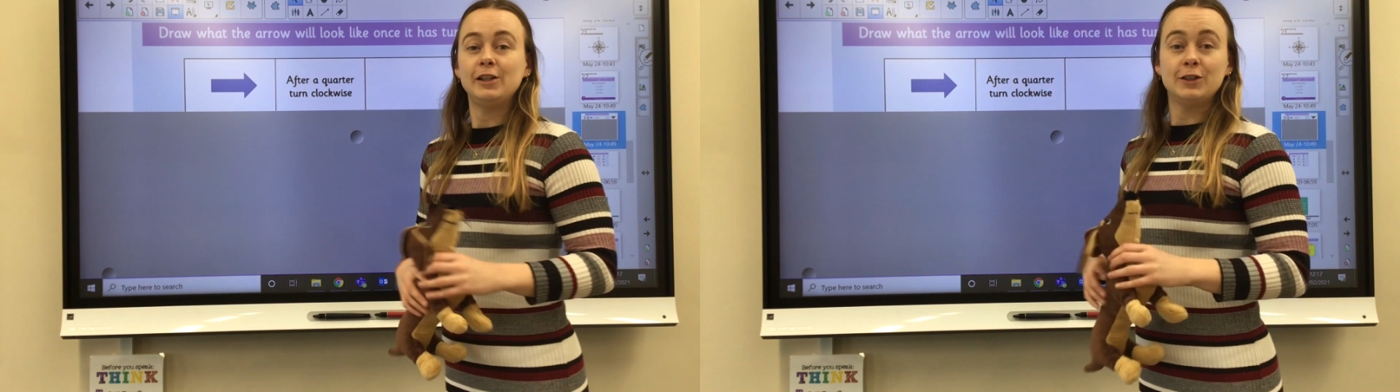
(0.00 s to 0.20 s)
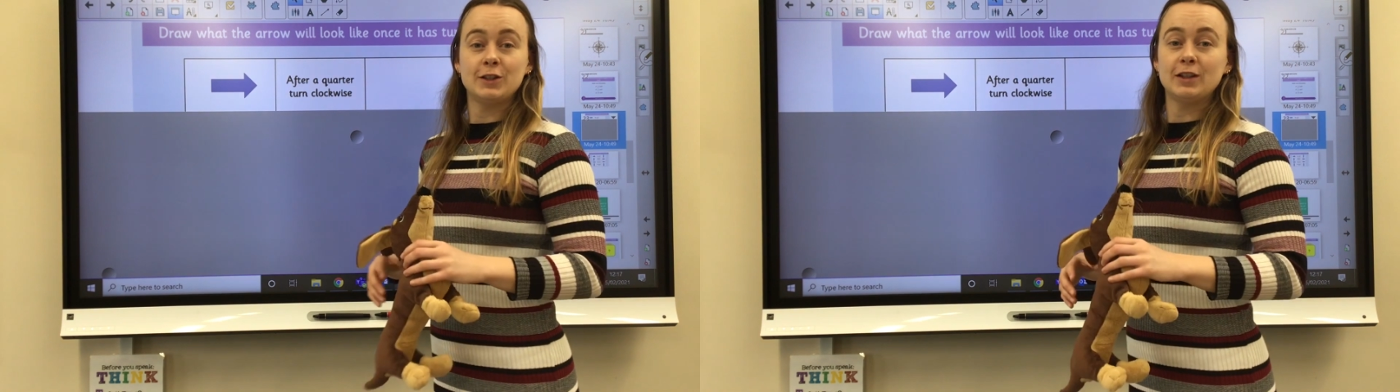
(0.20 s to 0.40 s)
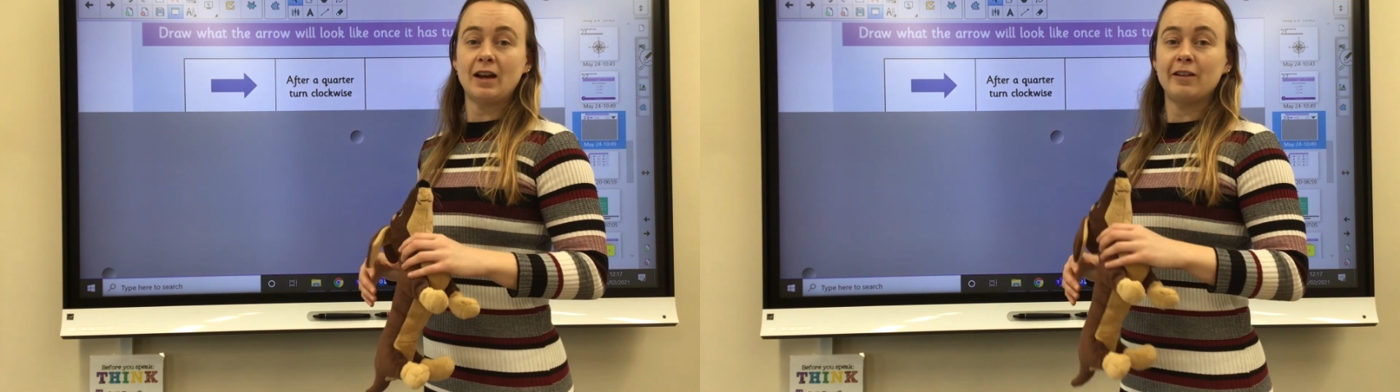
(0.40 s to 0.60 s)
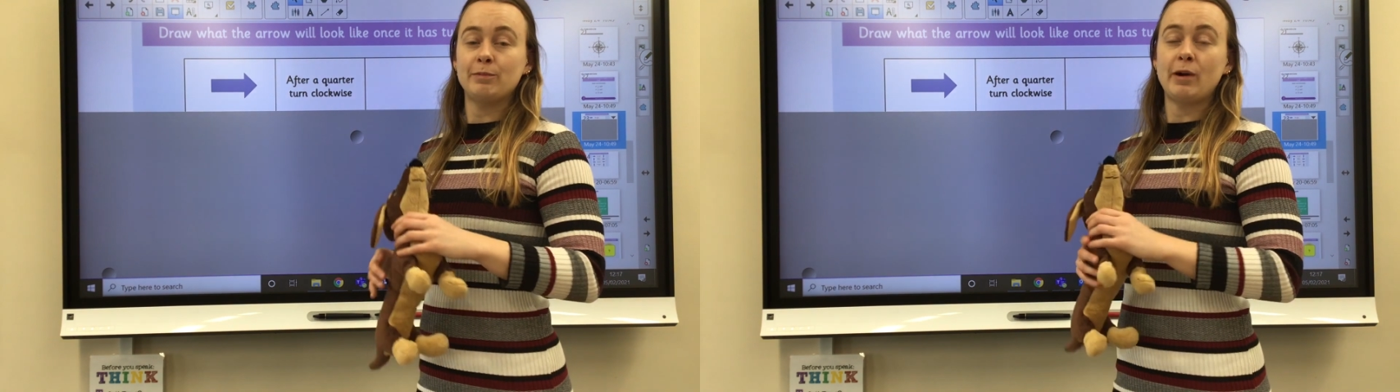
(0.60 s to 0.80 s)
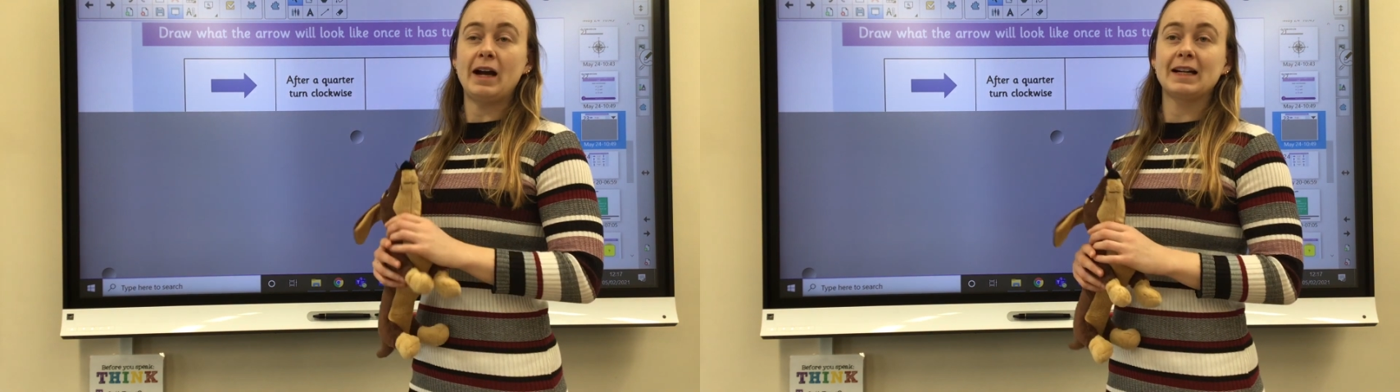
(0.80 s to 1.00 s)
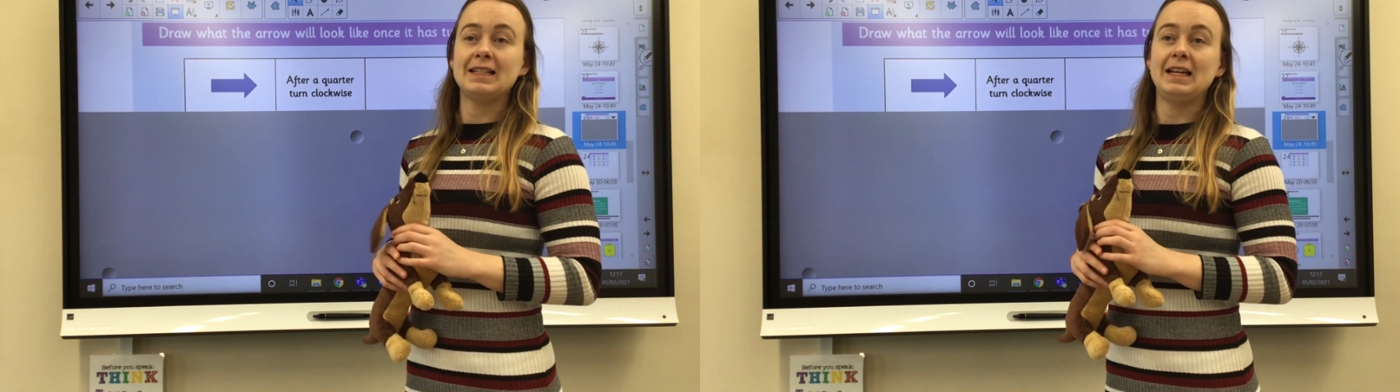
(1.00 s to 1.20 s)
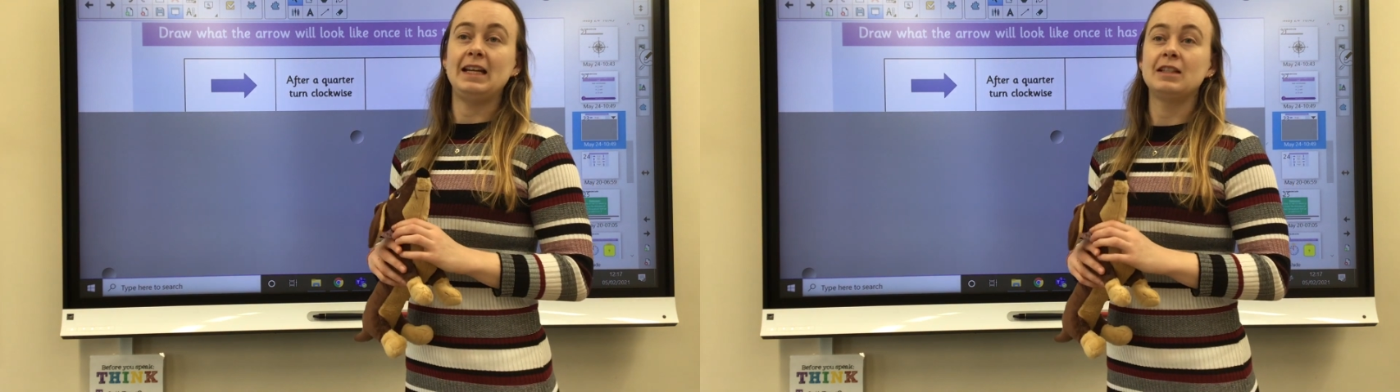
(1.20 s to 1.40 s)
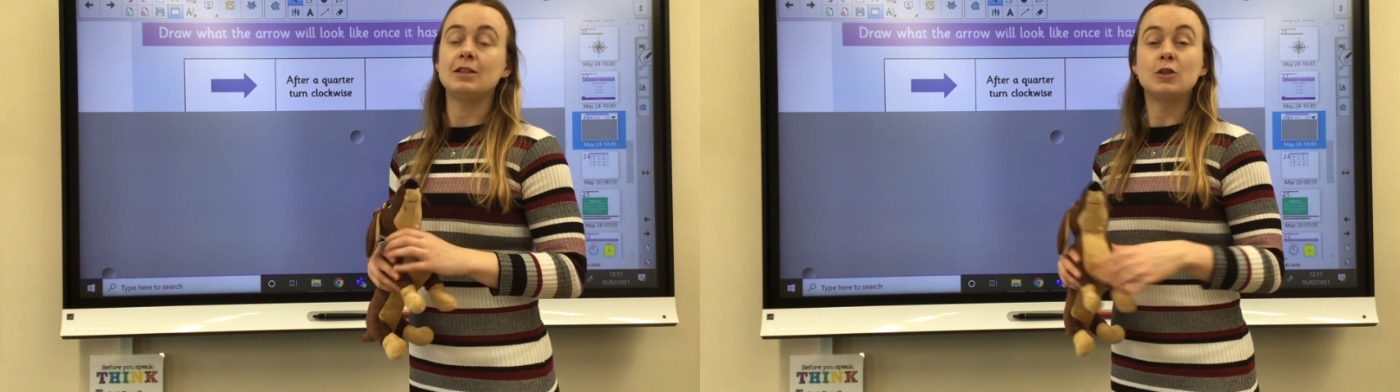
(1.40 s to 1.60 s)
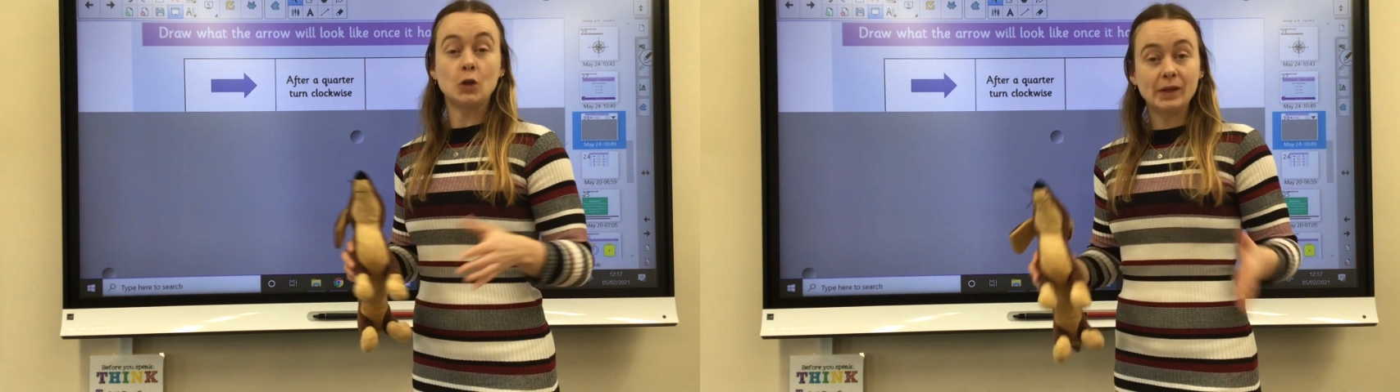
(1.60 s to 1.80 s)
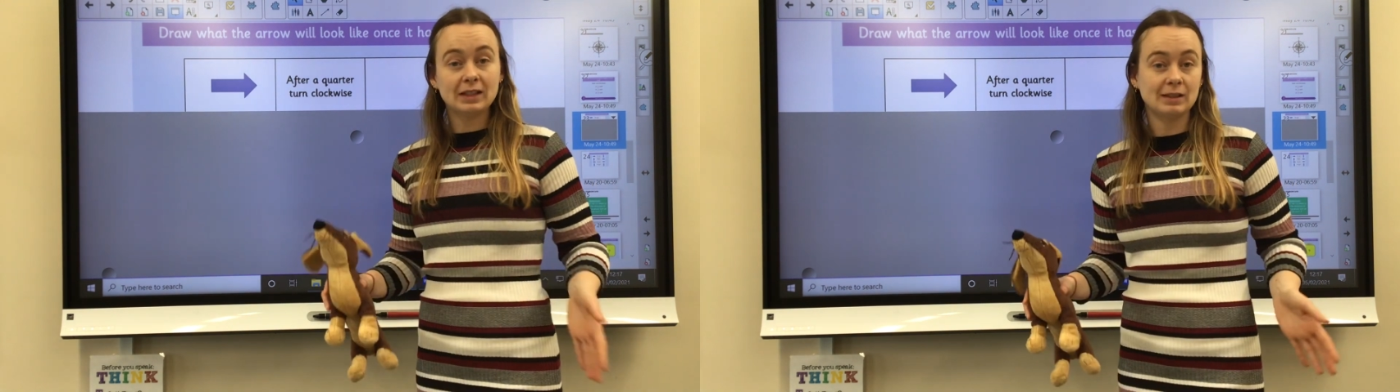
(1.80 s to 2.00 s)
you should have practiced
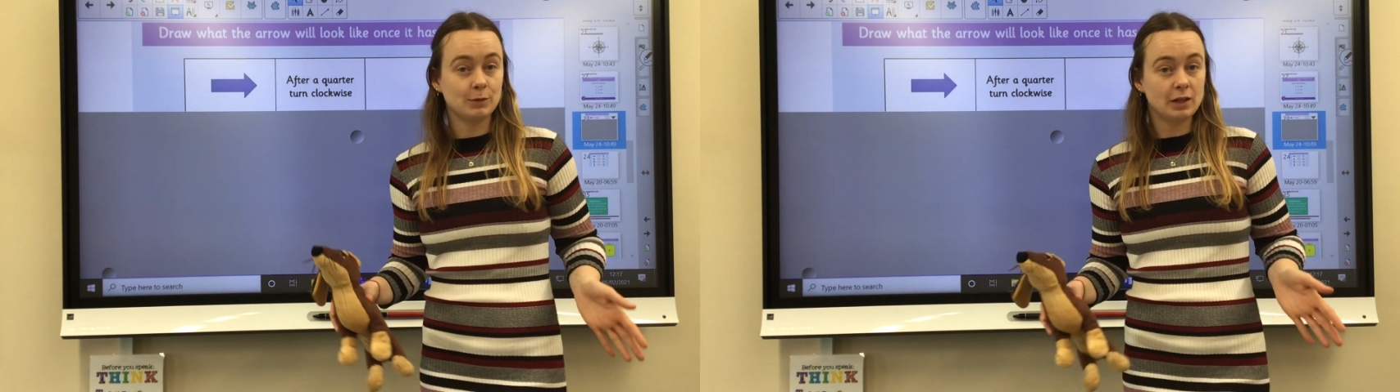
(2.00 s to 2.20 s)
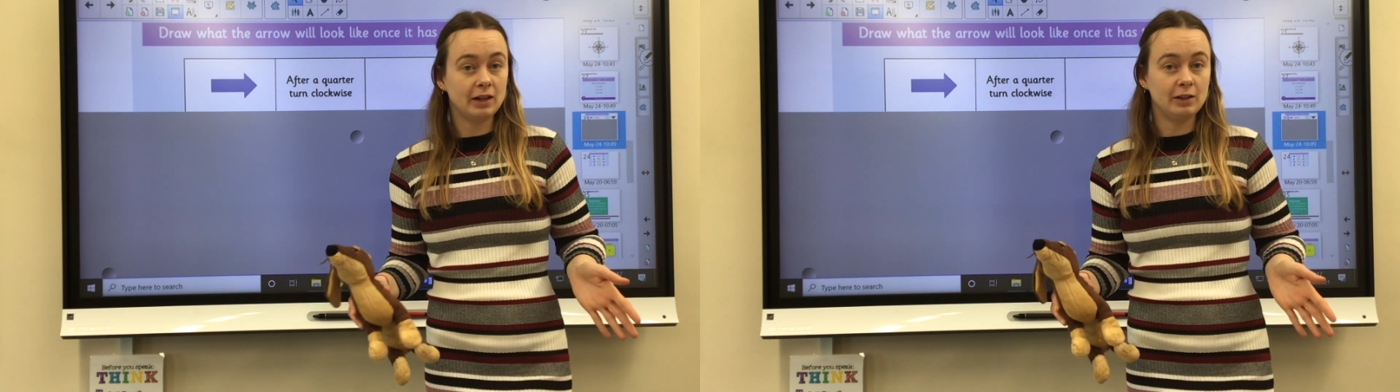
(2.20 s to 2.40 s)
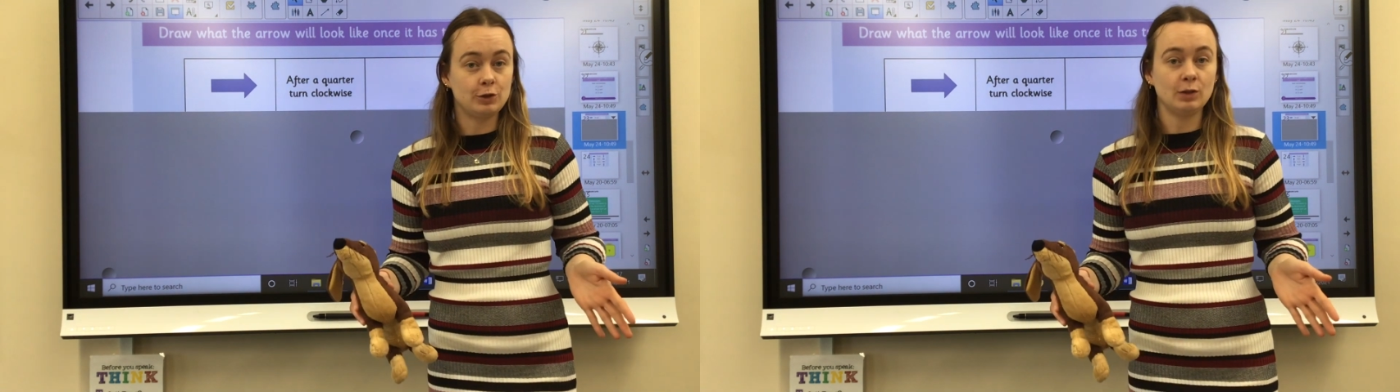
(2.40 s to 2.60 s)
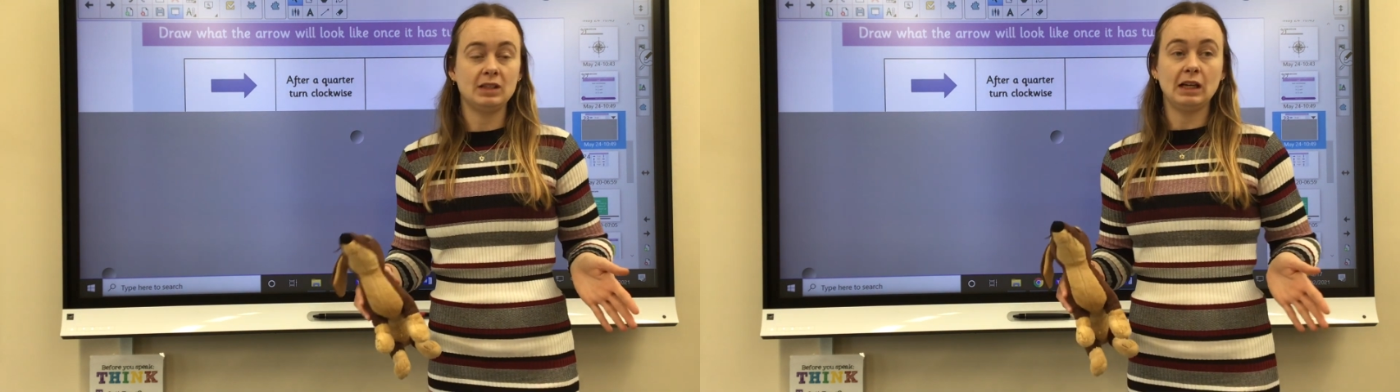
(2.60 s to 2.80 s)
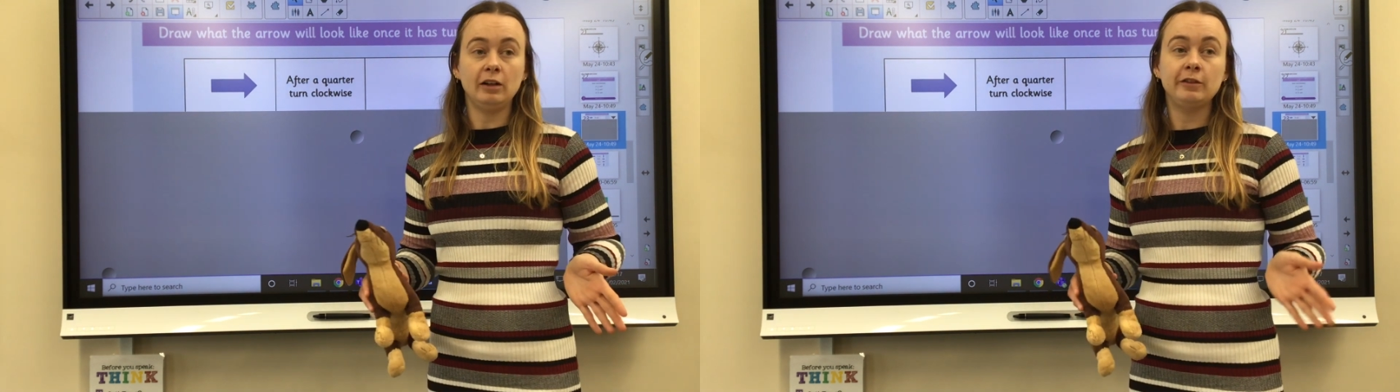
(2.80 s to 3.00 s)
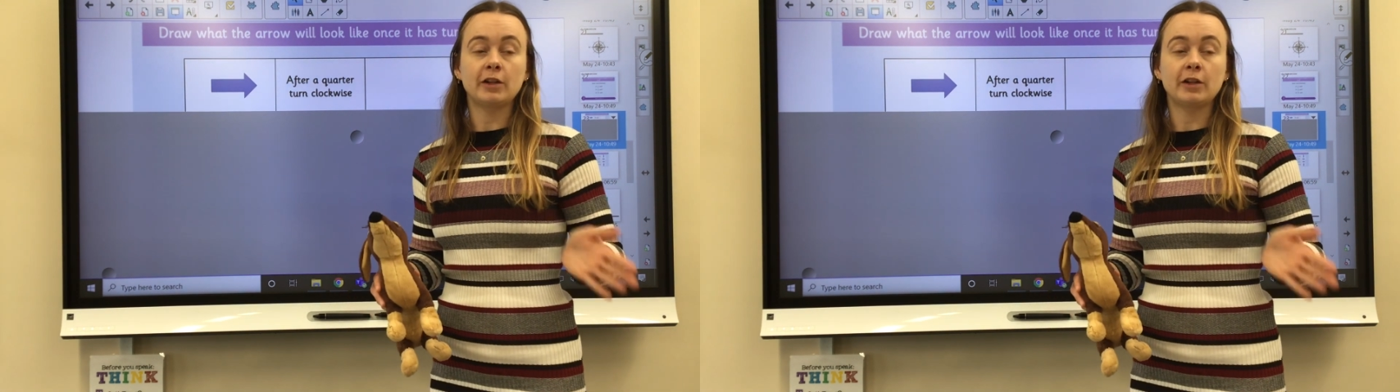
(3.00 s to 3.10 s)
doing some turns yourself,